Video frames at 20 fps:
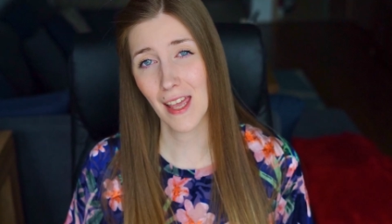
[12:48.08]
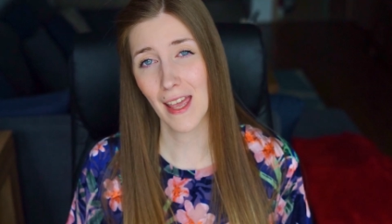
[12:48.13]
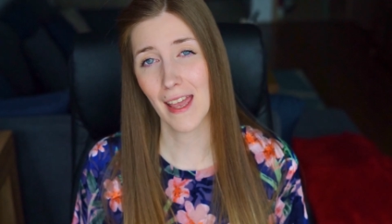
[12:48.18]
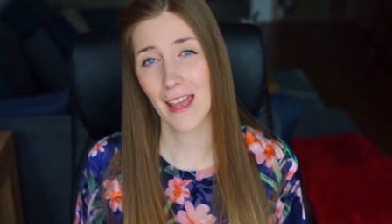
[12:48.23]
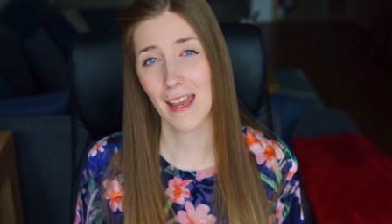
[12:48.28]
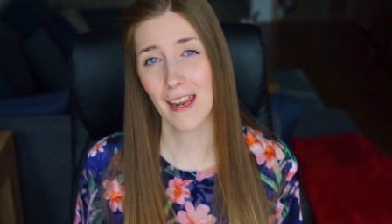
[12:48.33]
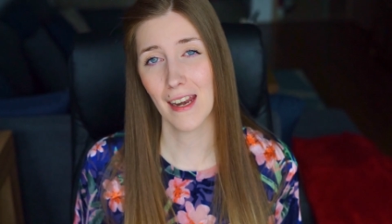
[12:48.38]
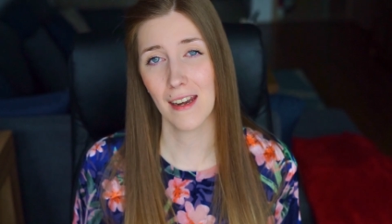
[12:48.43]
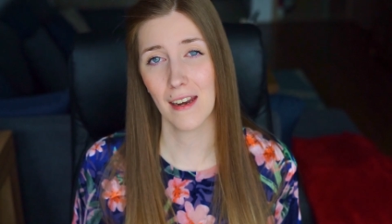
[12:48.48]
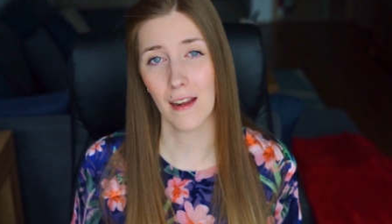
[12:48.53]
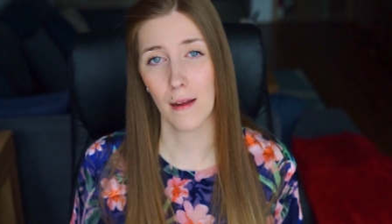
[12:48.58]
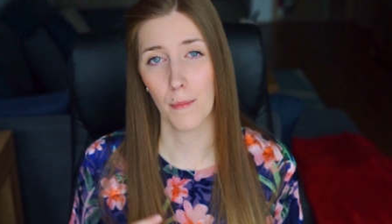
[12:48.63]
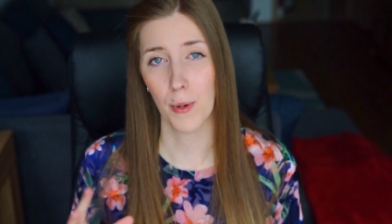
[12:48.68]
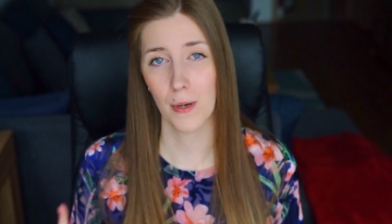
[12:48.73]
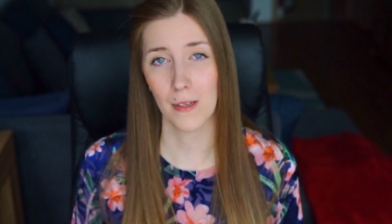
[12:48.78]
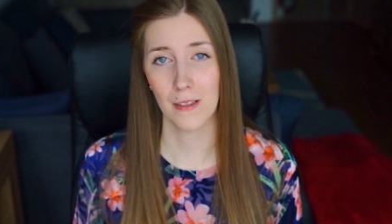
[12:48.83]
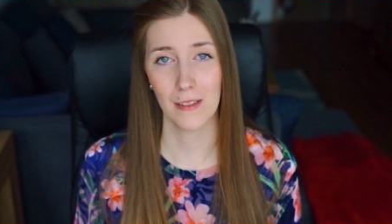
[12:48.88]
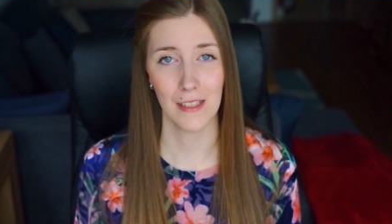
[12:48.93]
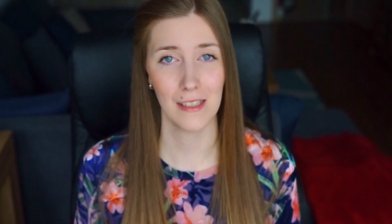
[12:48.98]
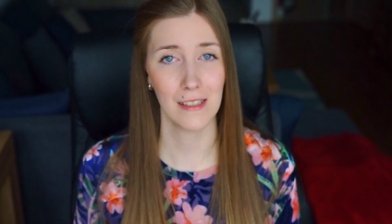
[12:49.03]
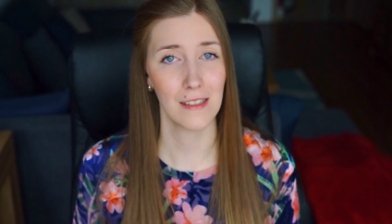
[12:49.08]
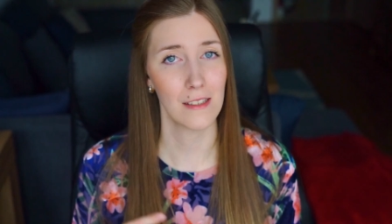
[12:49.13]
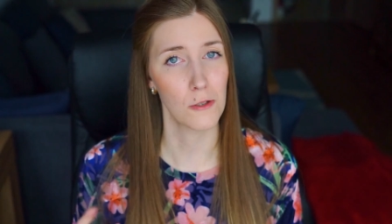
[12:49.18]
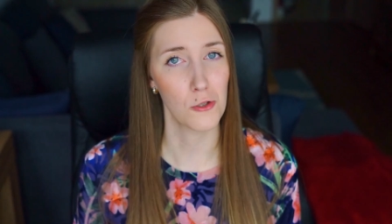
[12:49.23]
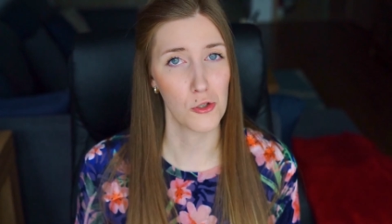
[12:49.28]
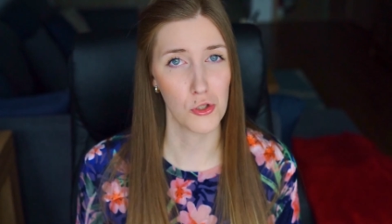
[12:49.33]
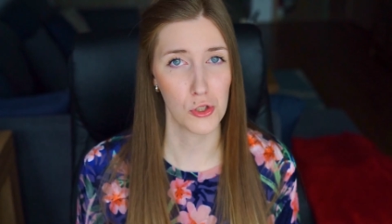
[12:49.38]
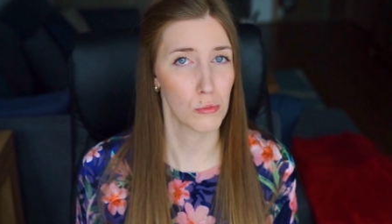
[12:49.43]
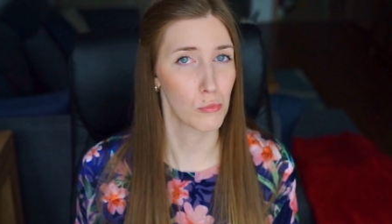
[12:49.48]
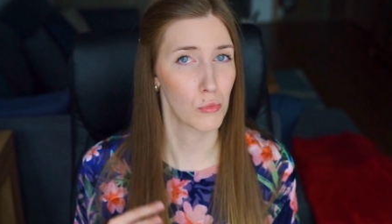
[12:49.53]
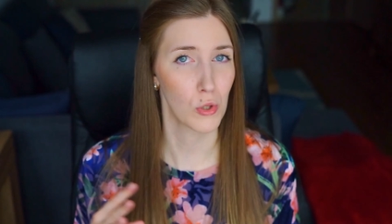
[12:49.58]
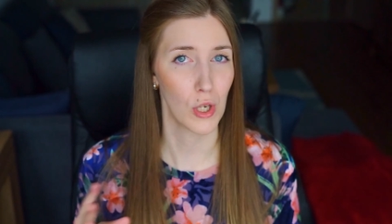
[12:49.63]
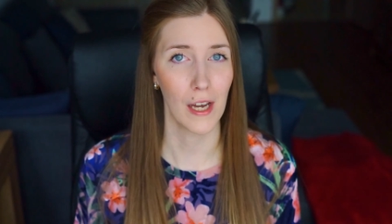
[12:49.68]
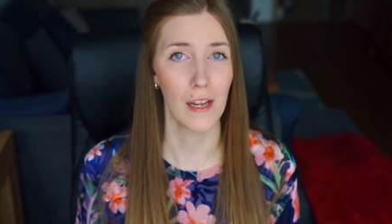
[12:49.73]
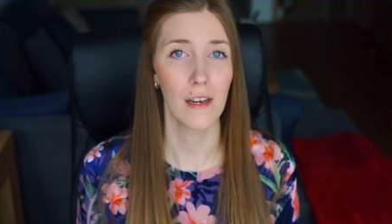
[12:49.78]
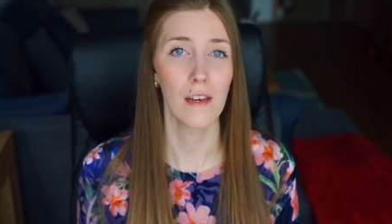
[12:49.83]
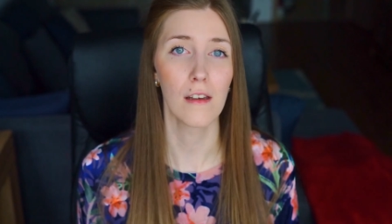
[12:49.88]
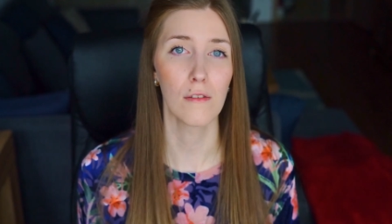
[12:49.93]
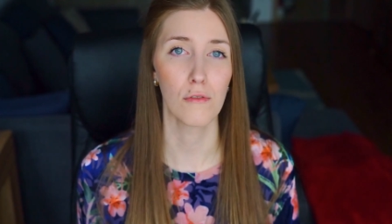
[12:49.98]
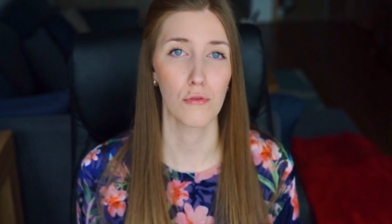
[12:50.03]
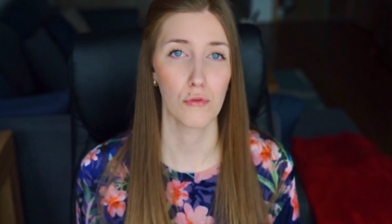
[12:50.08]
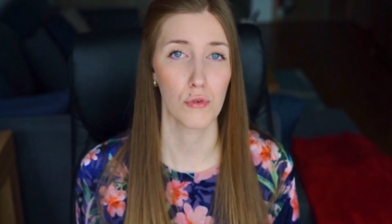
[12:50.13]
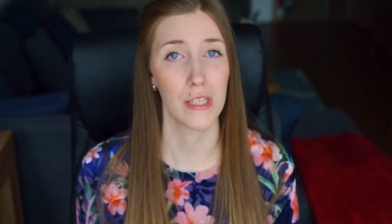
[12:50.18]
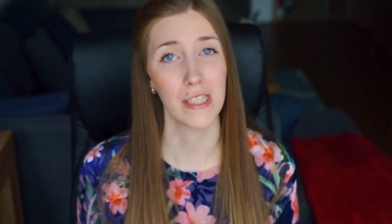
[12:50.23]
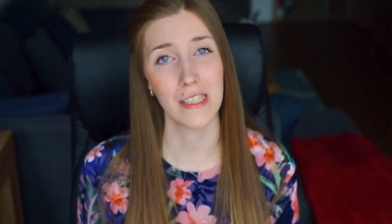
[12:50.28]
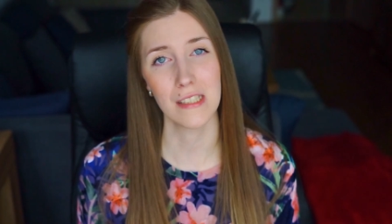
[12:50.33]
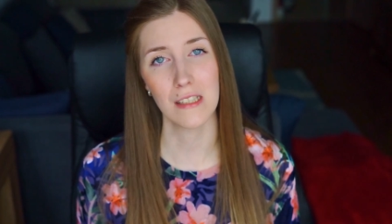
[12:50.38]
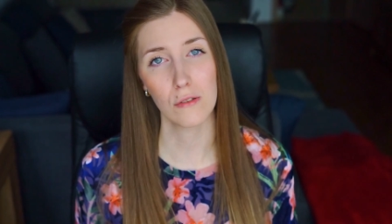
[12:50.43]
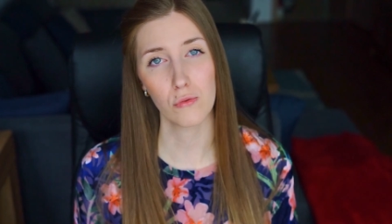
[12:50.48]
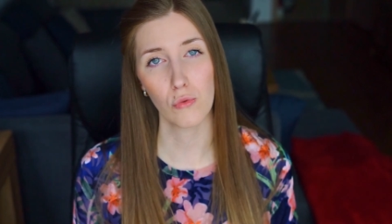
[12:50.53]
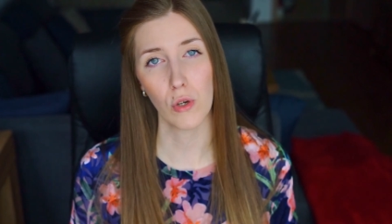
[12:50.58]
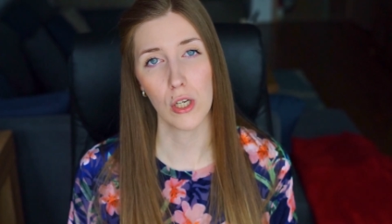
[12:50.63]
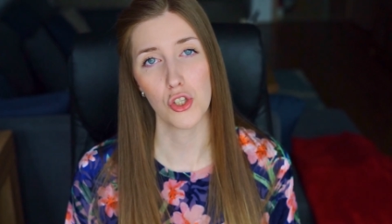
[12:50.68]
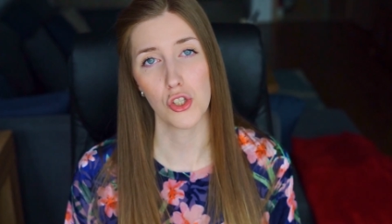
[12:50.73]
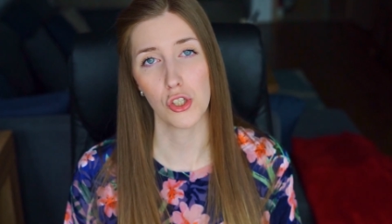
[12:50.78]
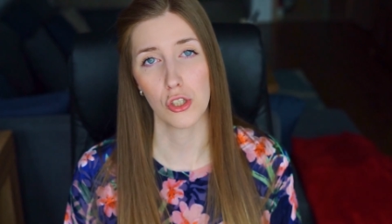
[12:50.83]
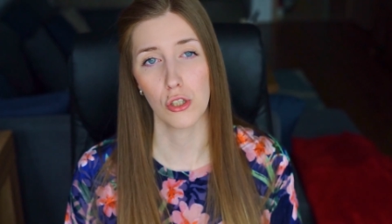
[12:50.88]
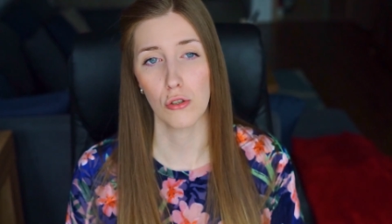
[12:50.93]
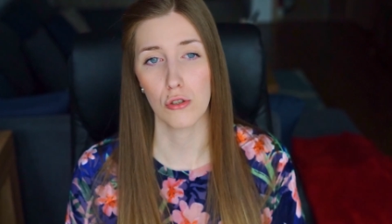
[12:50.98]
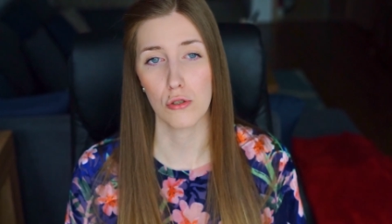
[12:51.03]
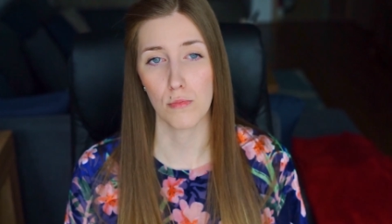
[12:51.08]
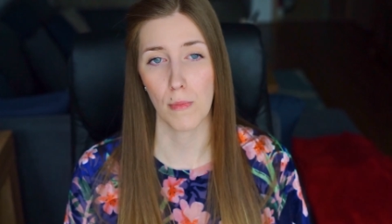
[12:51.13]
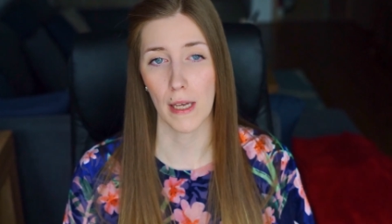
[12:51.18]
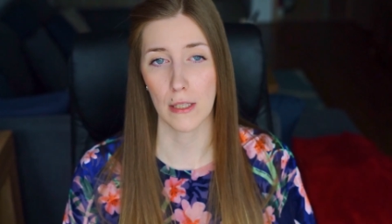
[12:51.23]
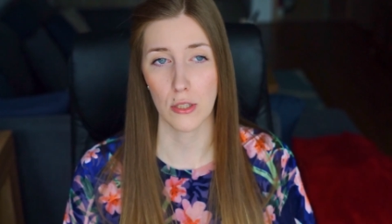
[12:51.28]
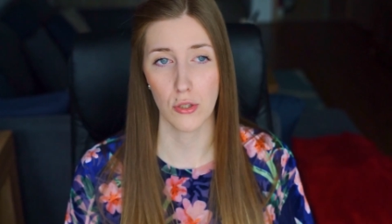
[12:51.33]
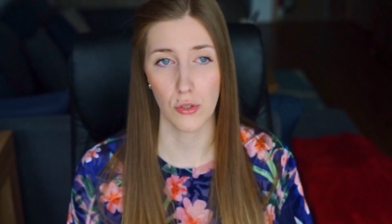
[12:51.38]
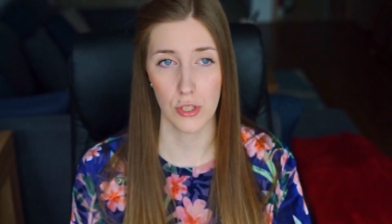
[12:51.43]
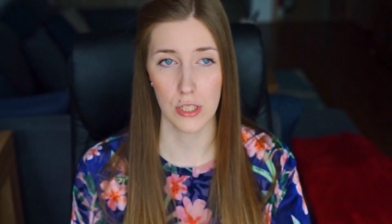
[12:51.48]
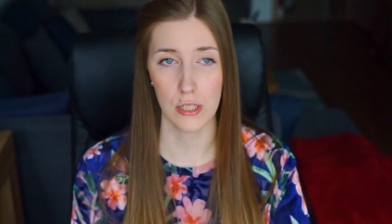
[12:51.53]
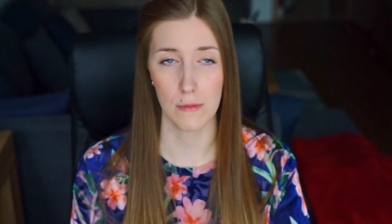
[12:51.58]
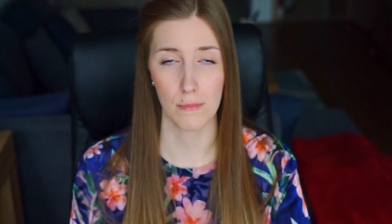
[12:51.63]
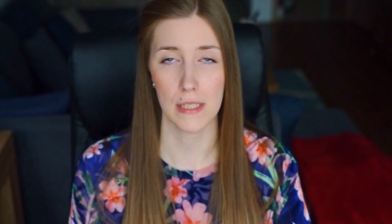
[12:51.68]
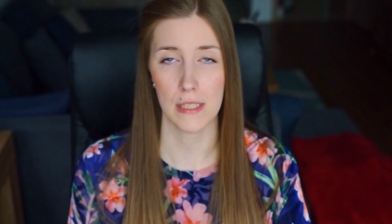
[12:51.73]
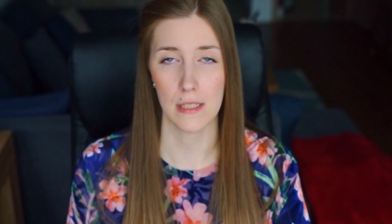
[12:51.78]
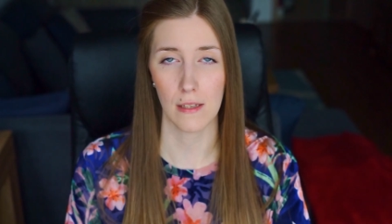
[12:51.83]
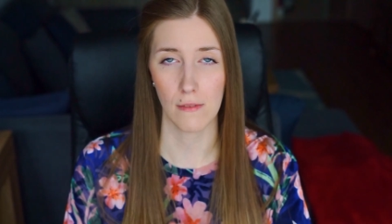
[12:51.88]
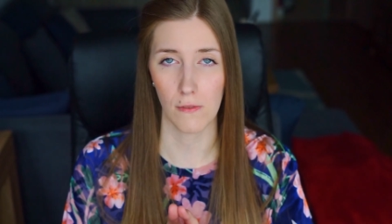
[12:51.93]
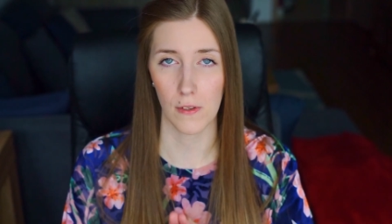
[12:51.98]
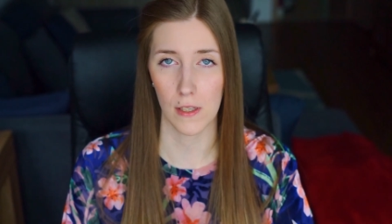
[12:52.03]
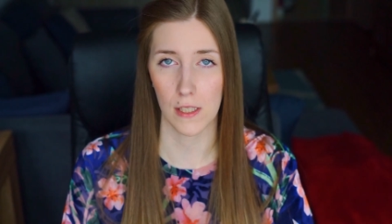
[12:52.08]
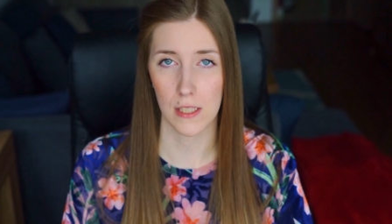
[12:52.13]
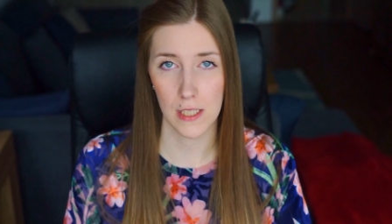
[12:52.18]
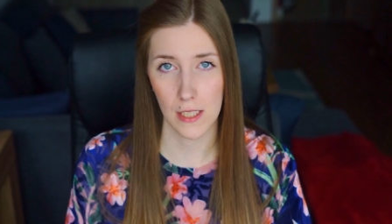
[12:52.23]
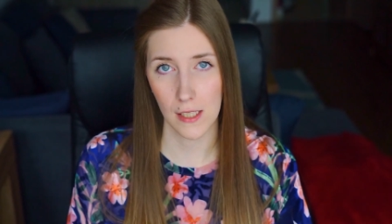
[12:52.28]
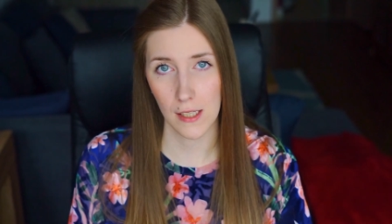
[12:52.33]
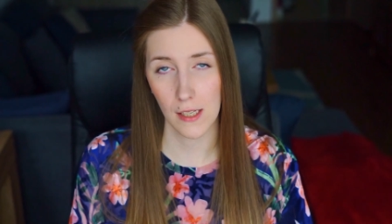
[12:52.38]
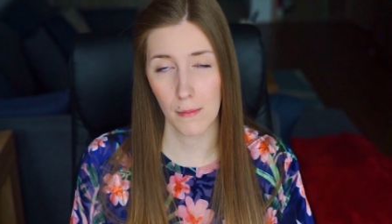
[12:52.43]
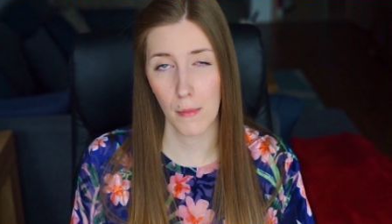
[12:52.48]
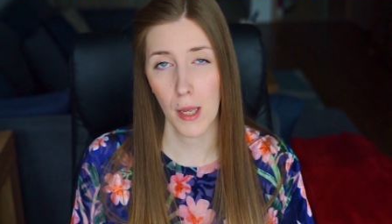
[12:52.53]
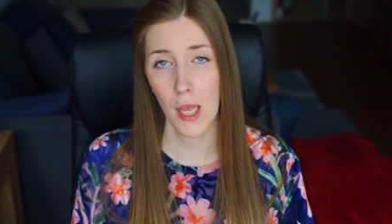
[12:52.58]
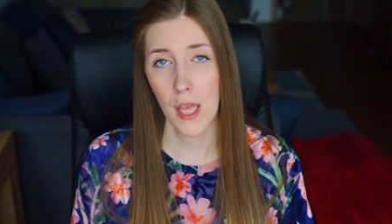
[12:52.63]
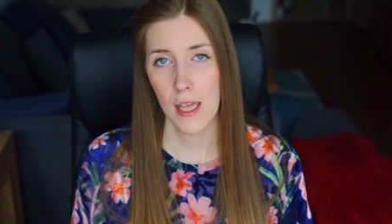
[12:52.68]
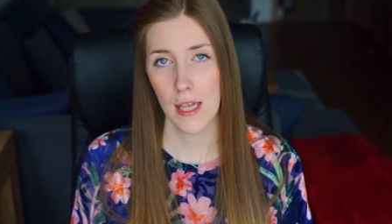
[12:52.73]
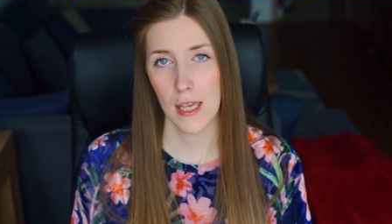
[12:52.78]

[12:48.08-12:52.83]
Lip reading: and apparently there's some kind of reason why she goes back to this specific time.